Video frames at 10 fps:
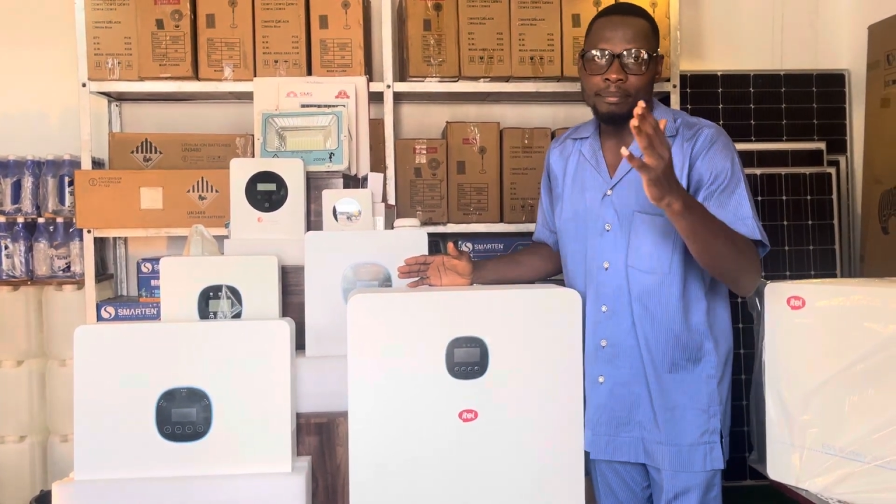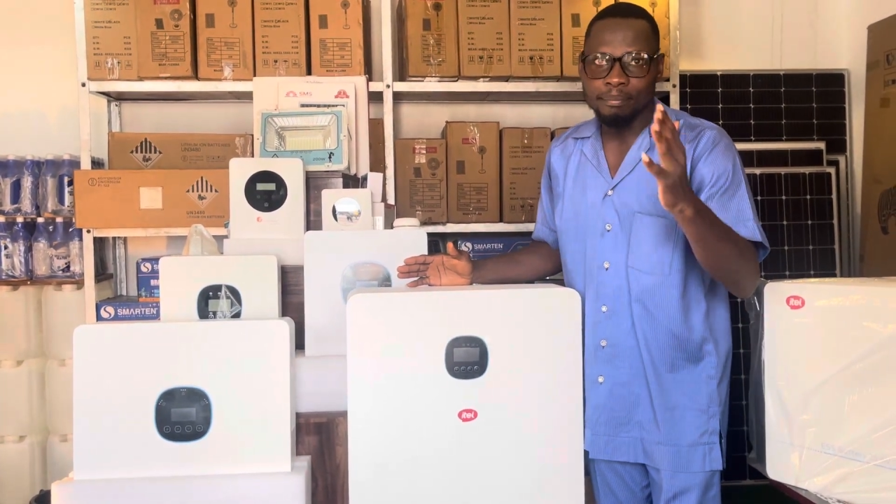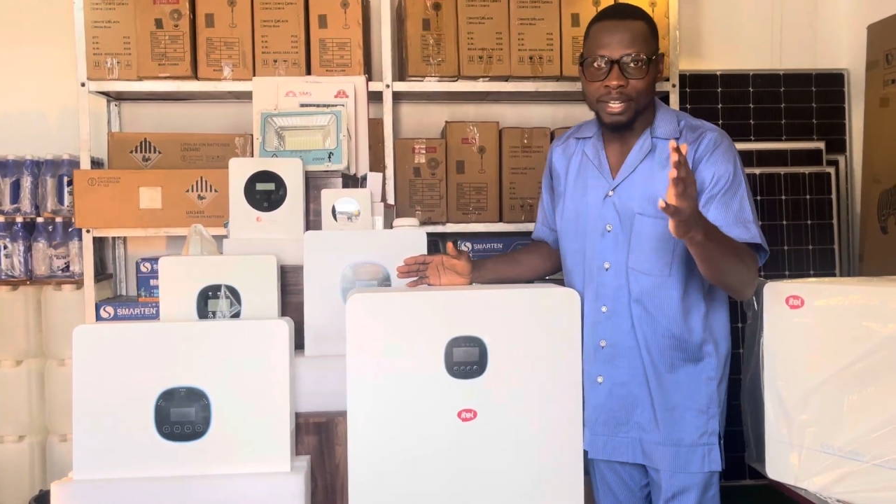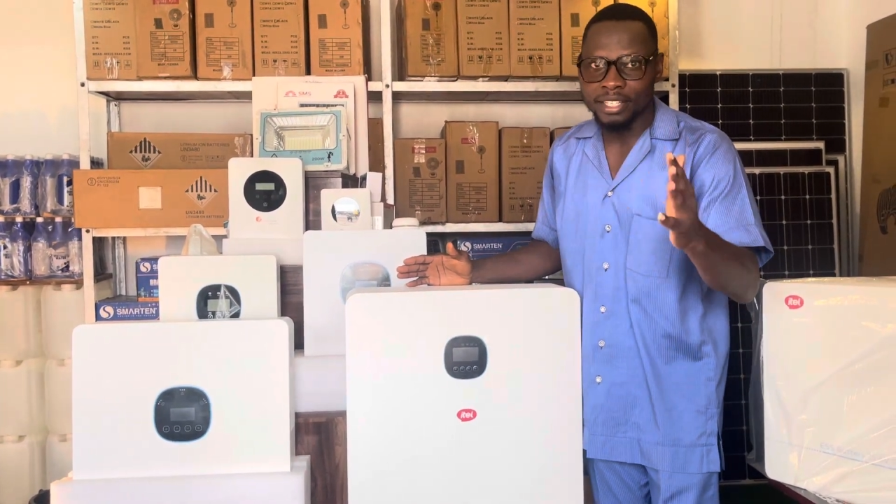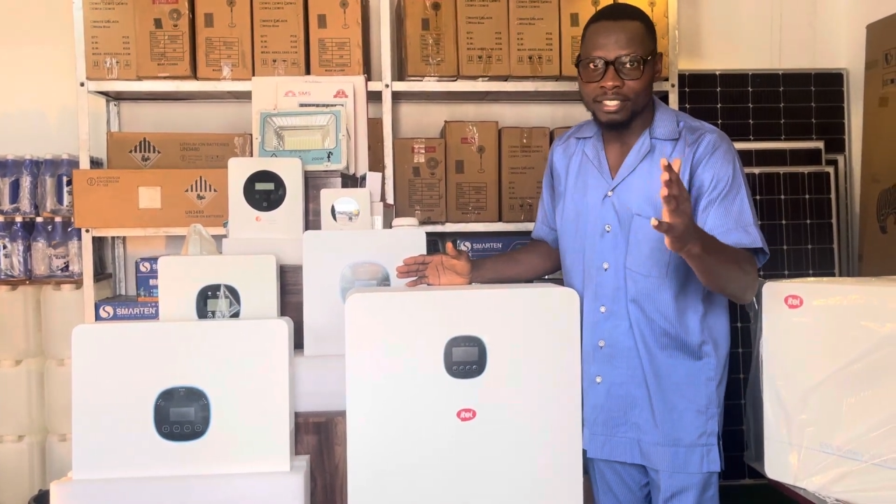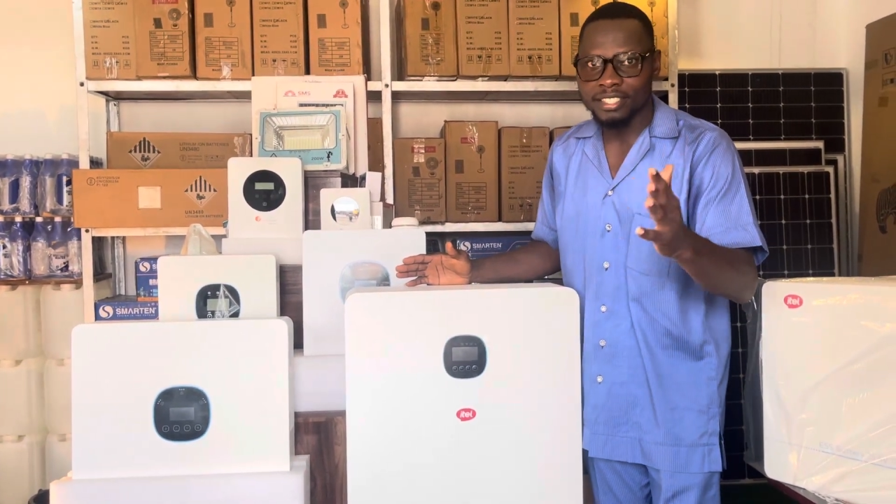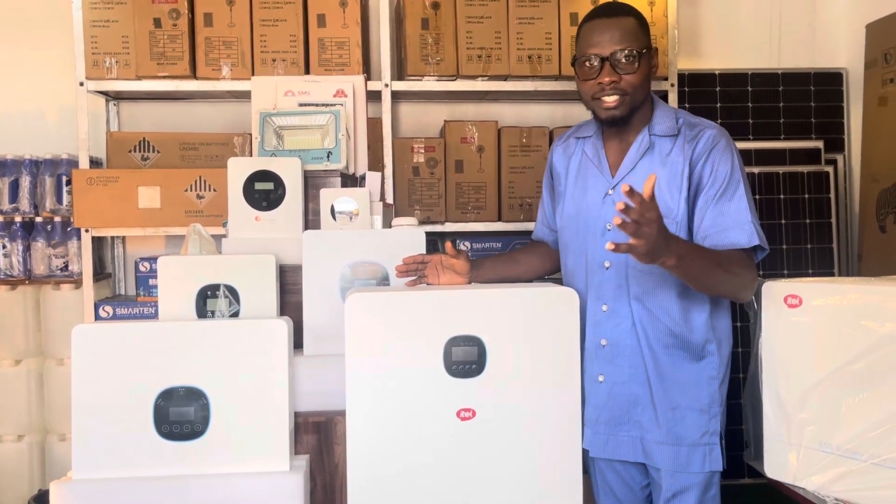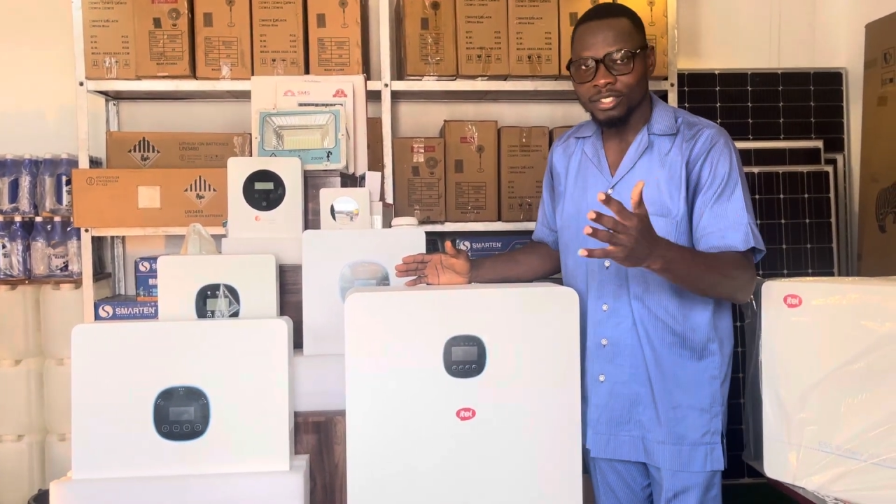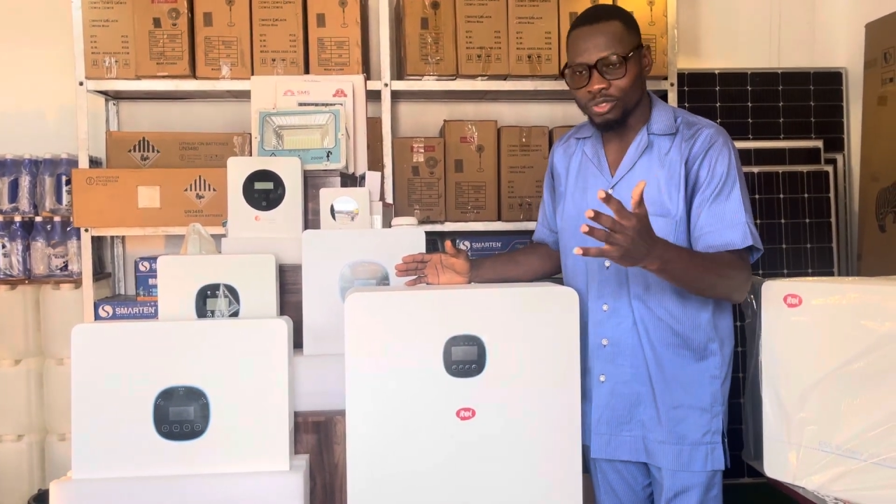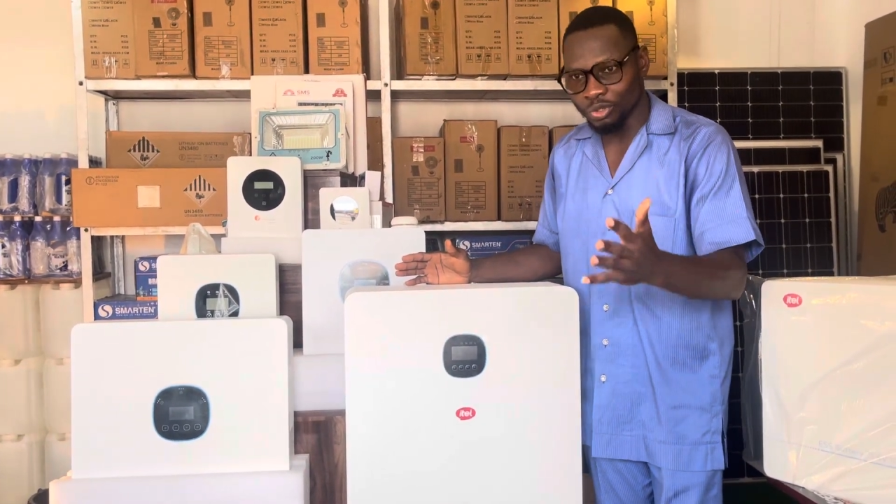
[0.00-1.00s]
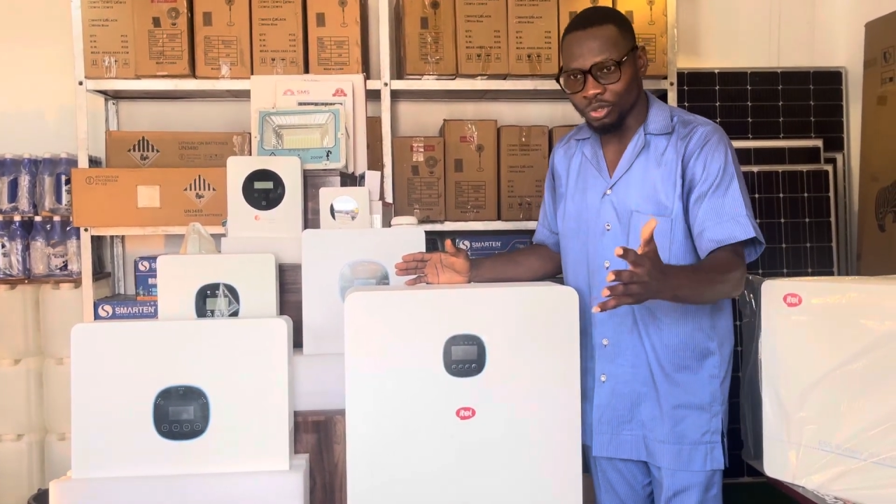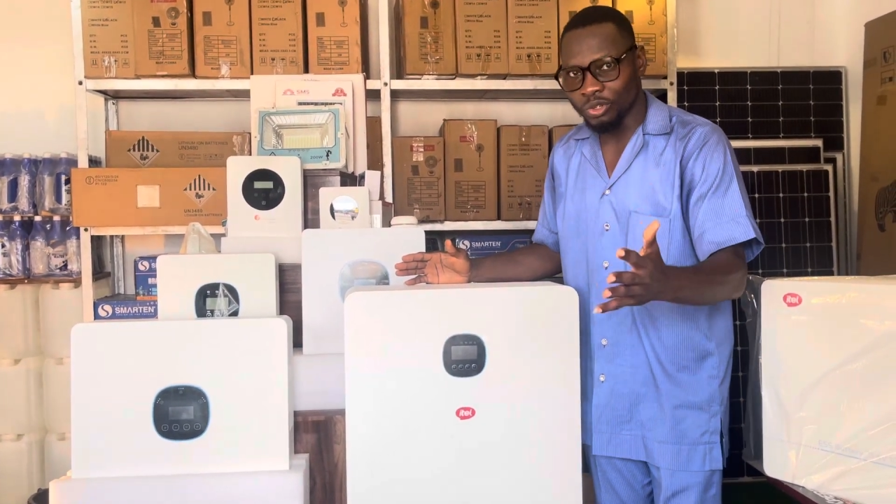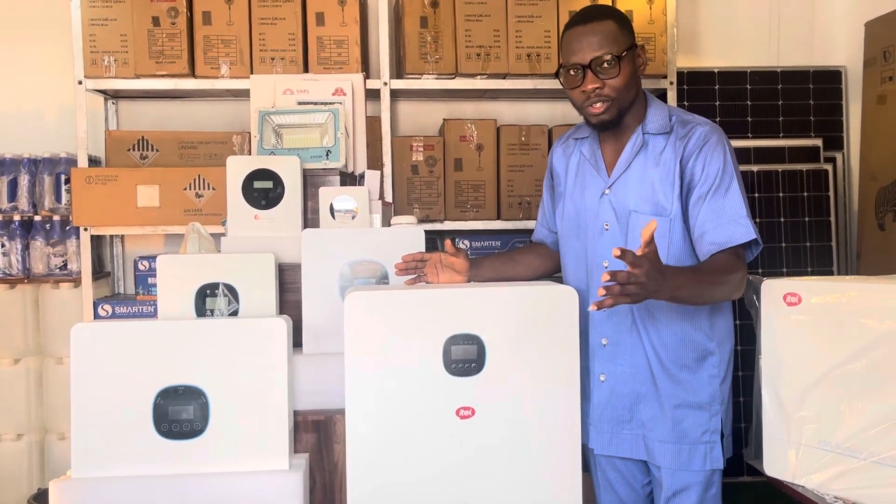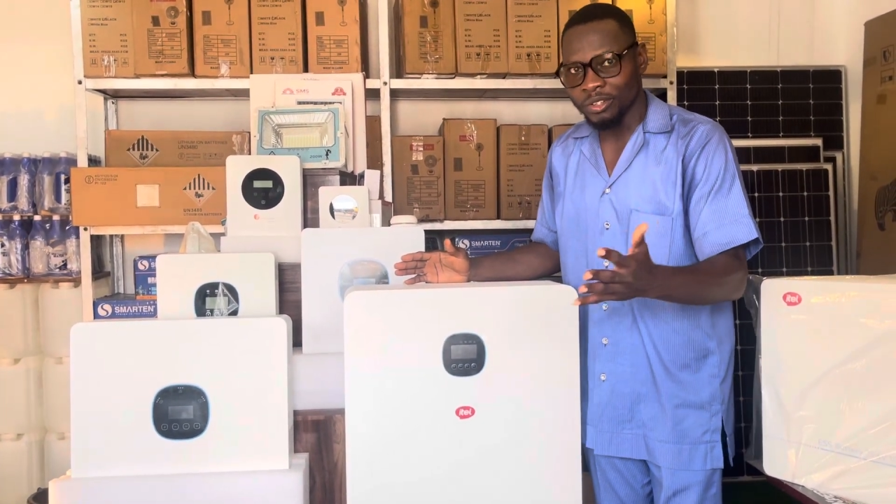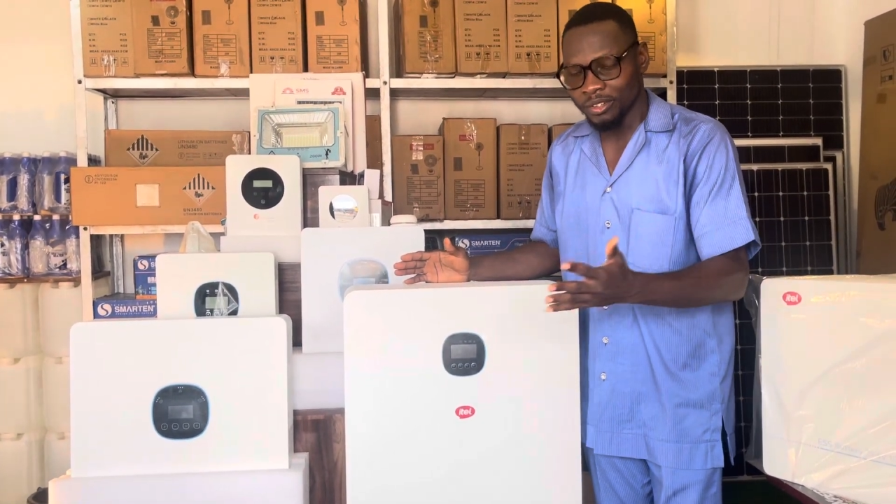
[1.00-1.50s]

Please do